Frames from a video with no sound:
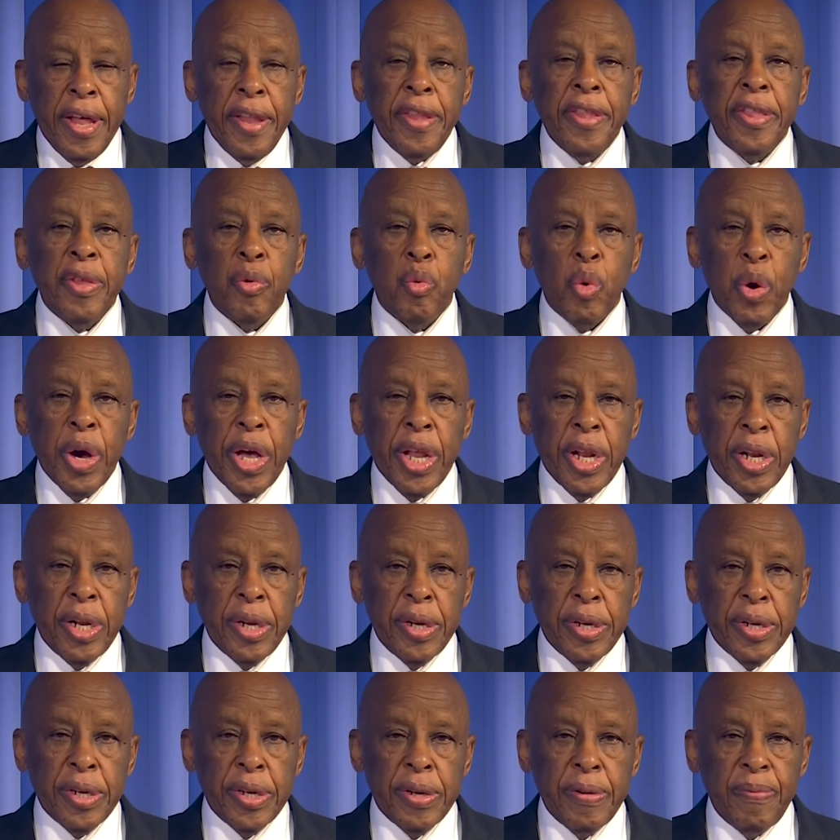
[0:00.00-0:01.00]
the
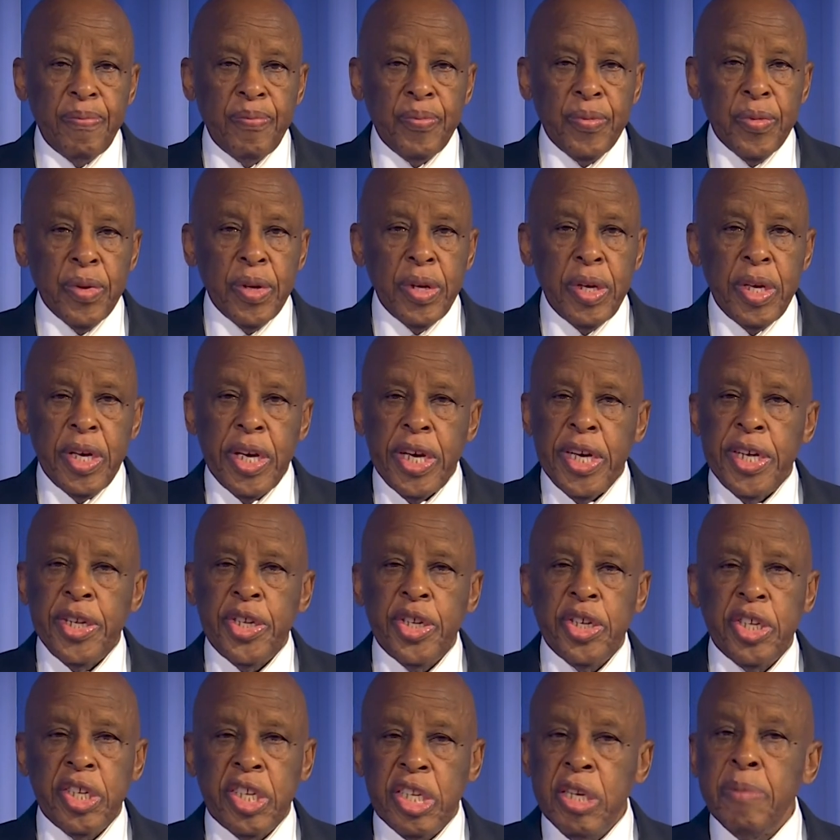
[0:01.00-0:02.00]
world, it
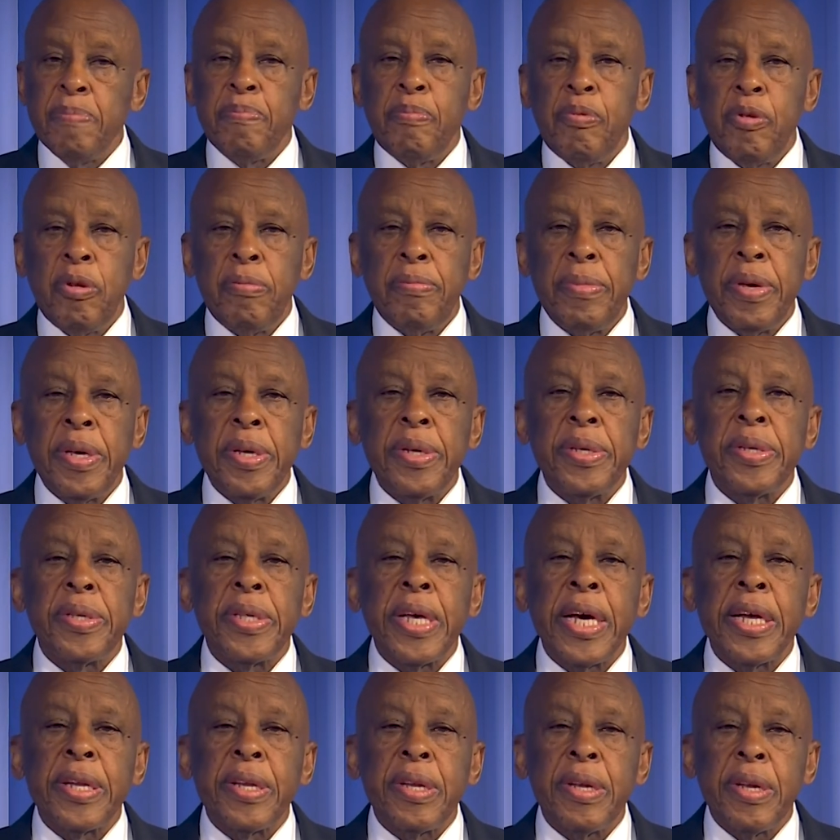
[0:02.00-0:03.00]
simply means
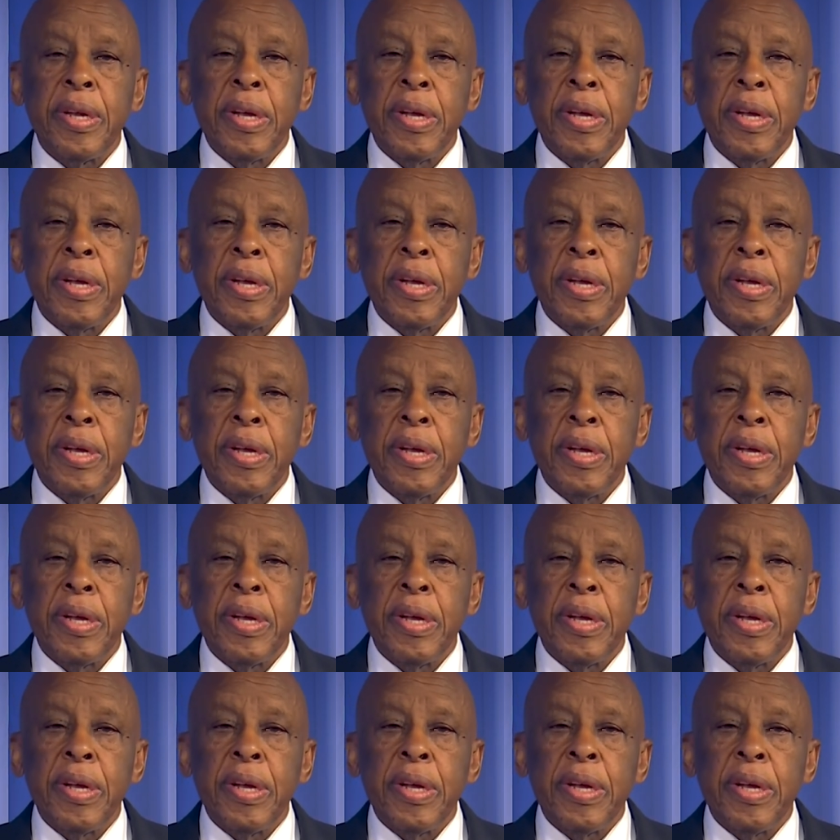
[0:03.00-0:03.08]
that